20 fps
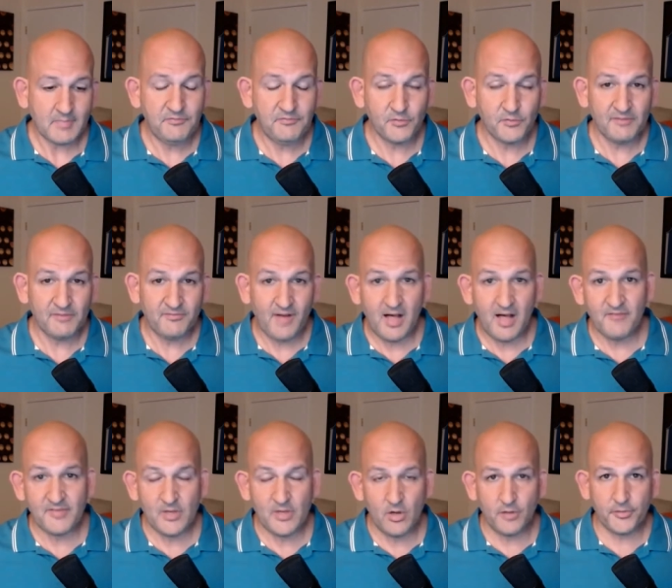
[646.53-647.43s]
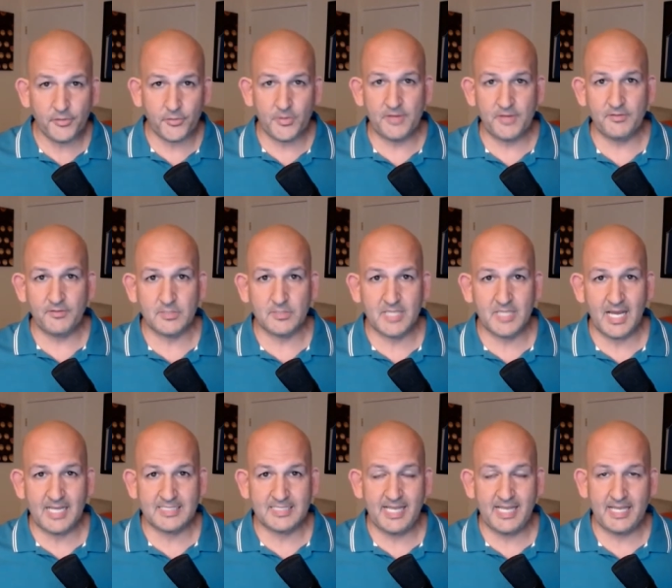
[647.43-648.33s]
if you're involving all three of those
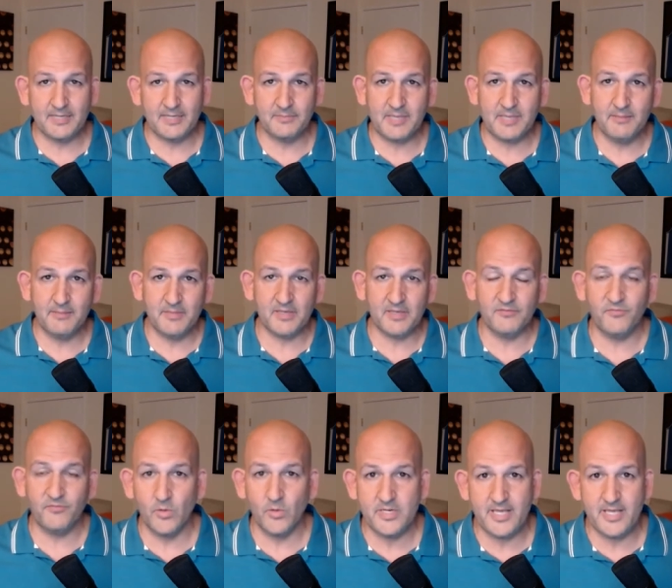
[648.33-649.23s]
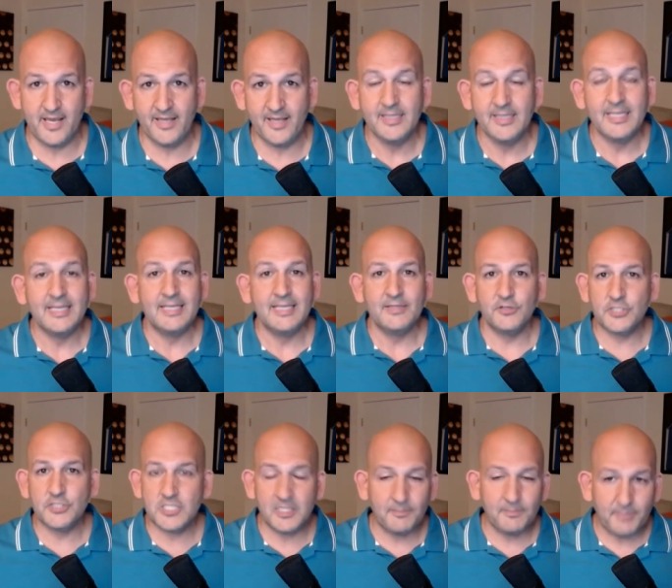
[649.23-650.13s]
guys, Tatum, Kemba, and Fournier,
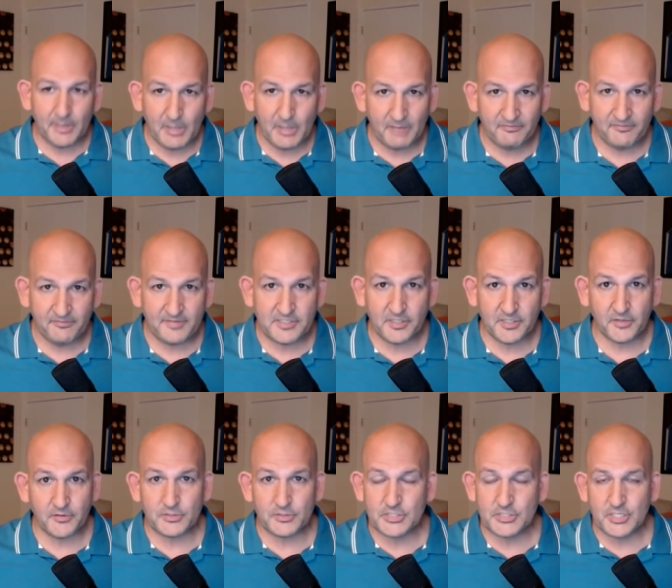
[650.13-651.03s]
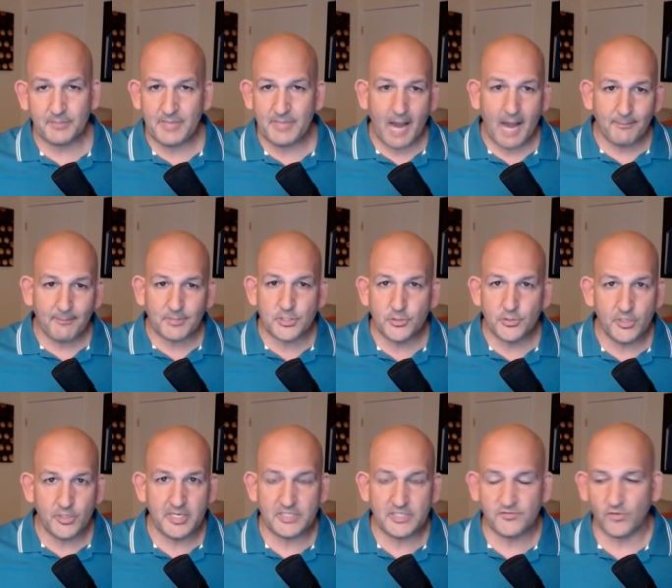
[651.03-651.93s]
they're just going to play off of each other. There's going to be
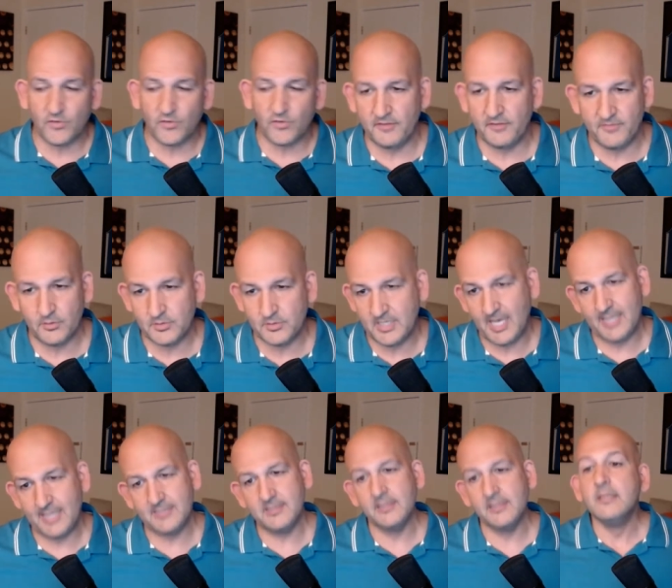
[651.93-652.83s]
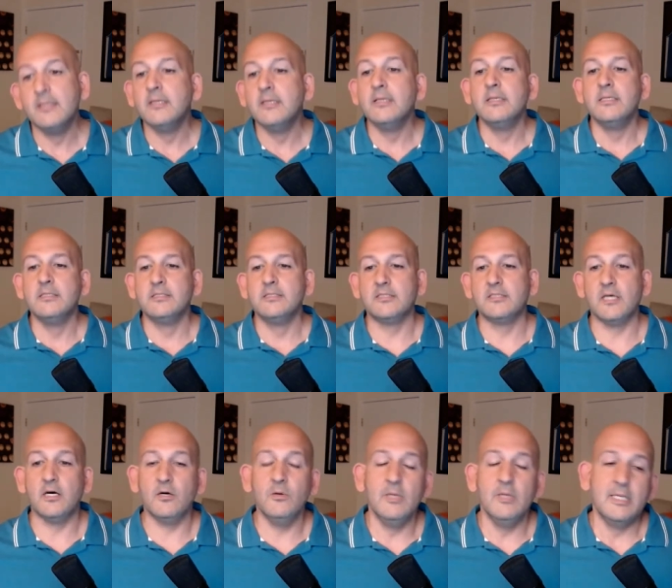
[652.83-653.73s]
opportunities for all of those guys.
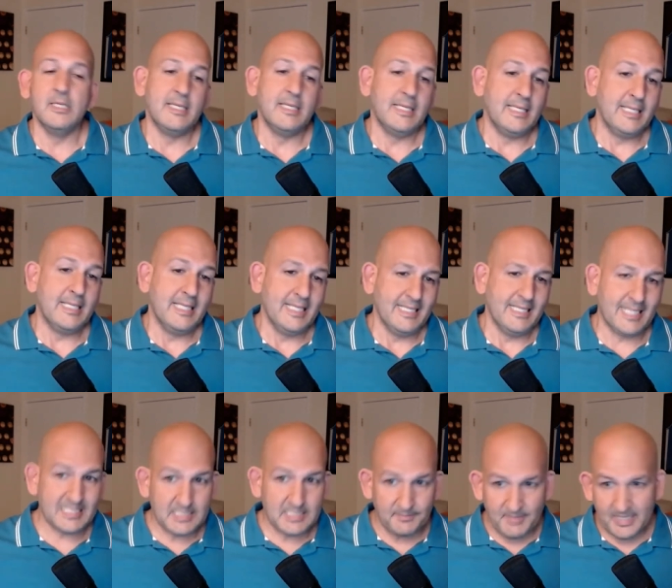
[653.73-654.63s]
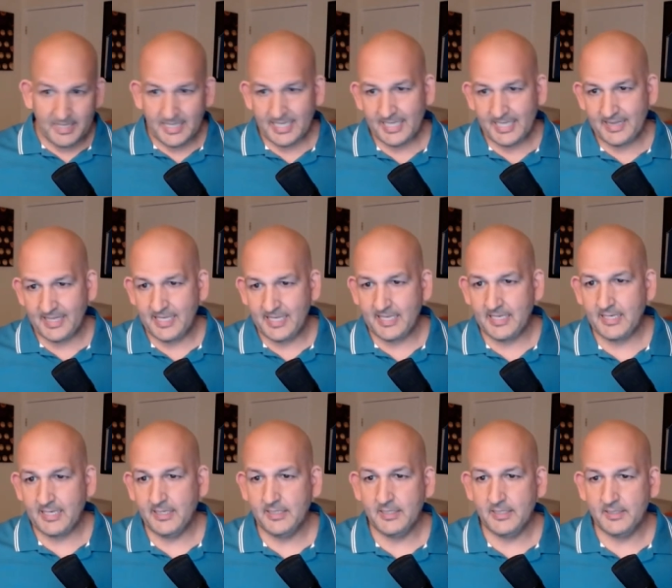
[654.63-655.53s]
So that's something that I
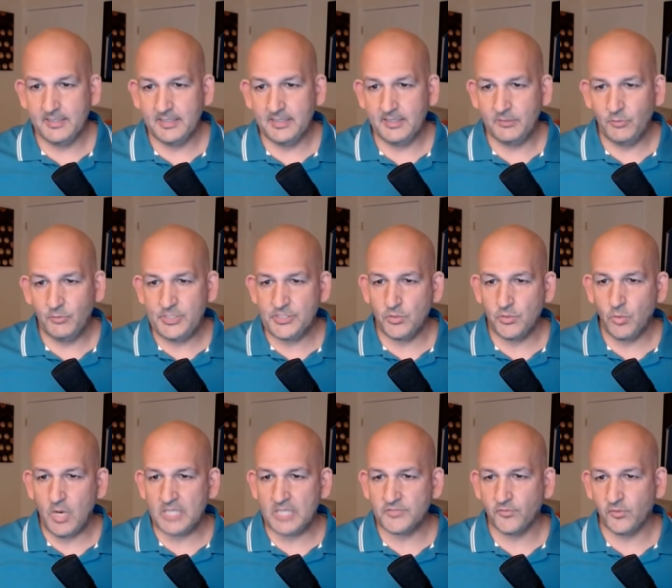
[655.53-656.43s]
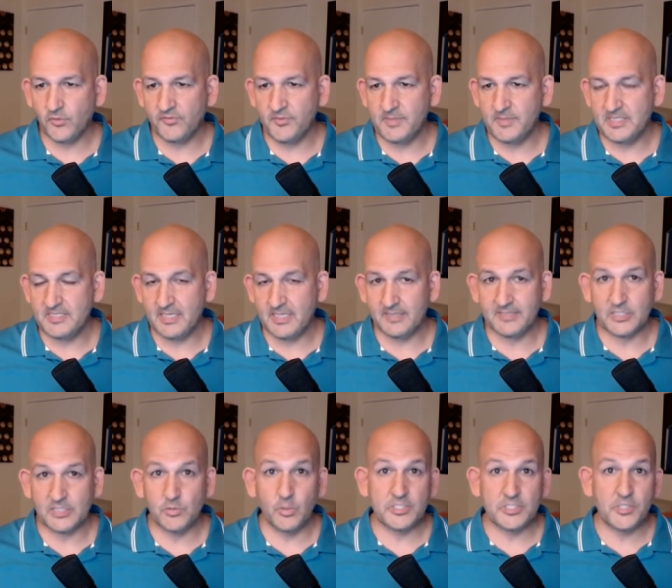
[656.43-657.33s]
think that we should watch for from the
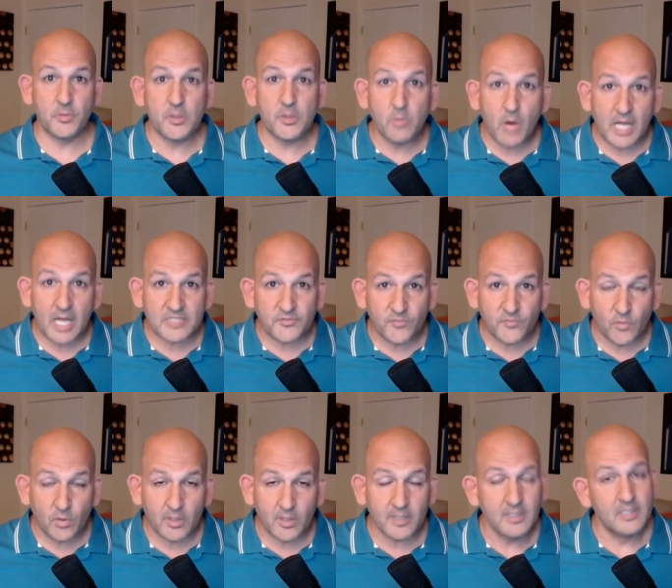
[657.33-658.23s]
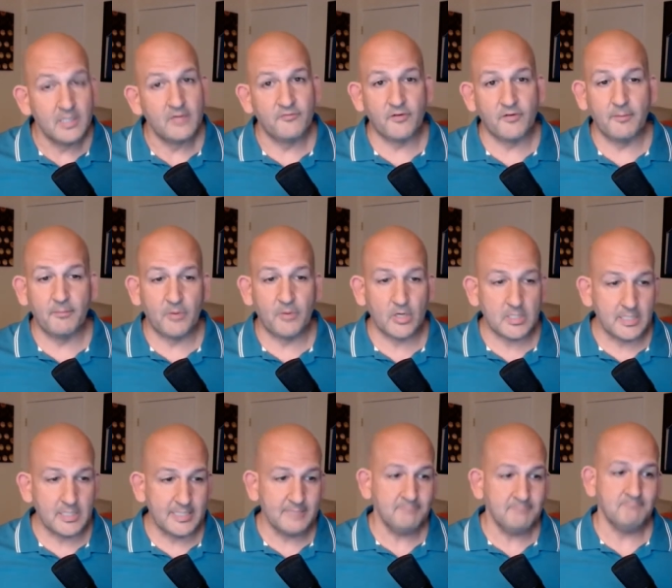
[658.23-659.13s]
Celtics. What should we watch for from
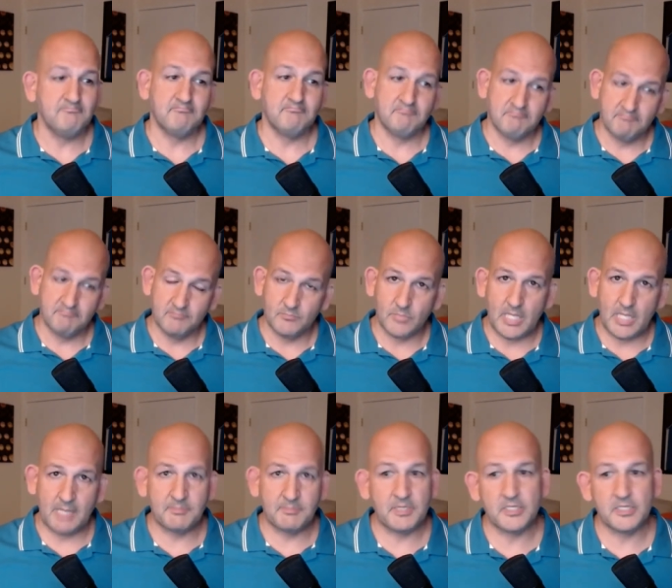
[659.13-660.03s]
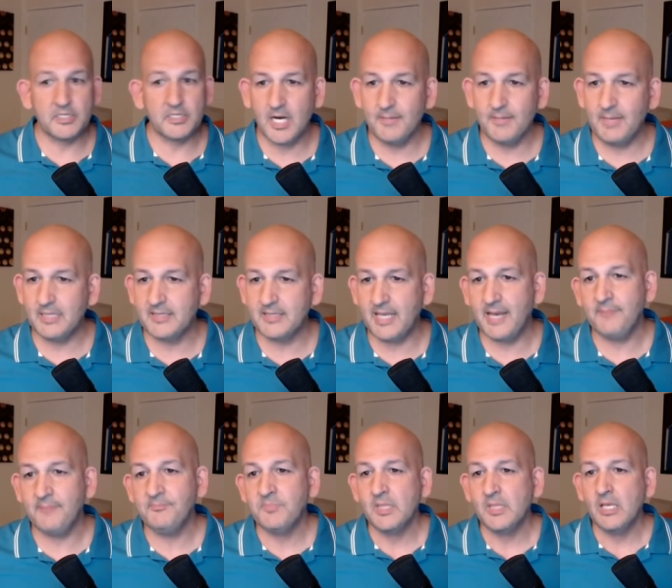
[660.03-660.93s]
Brooklyn? I'm going to talk about
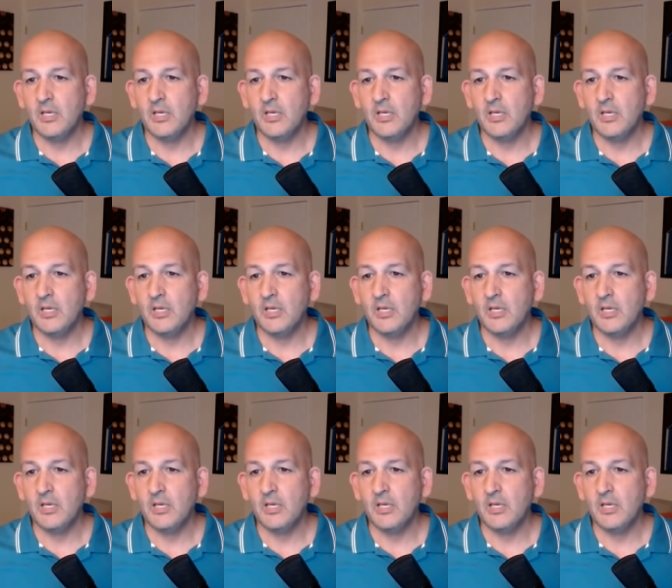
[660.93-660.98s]
that